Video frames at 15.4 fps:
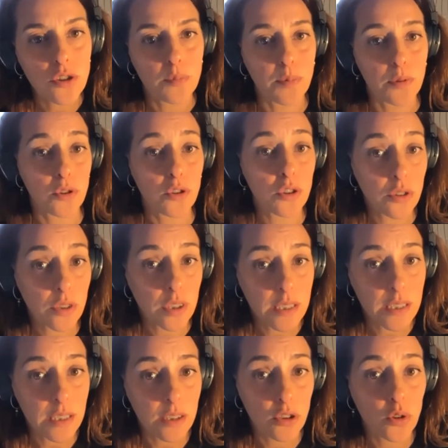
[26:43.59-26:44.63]

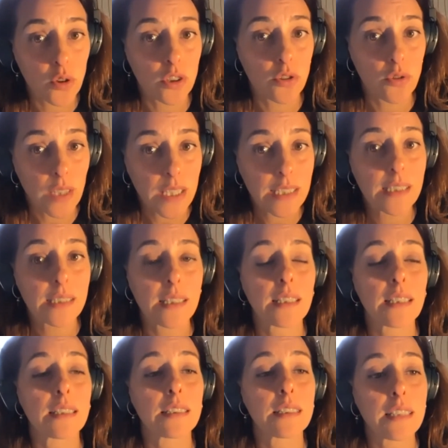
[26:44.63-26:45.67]
opportunity to address the